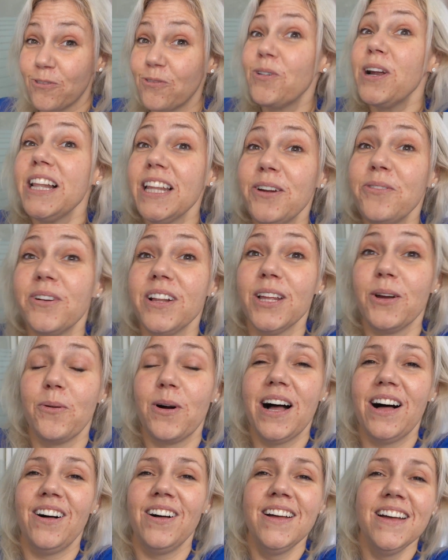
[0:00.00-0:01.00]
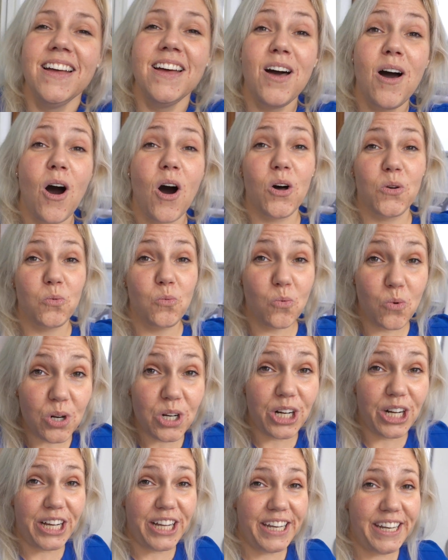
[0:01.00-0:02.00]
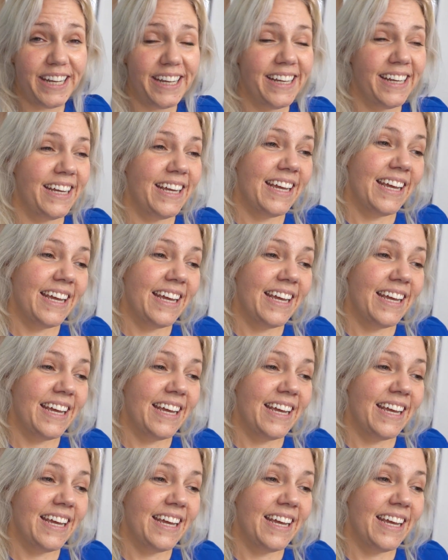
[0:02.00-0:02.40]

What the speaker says: really well on wood.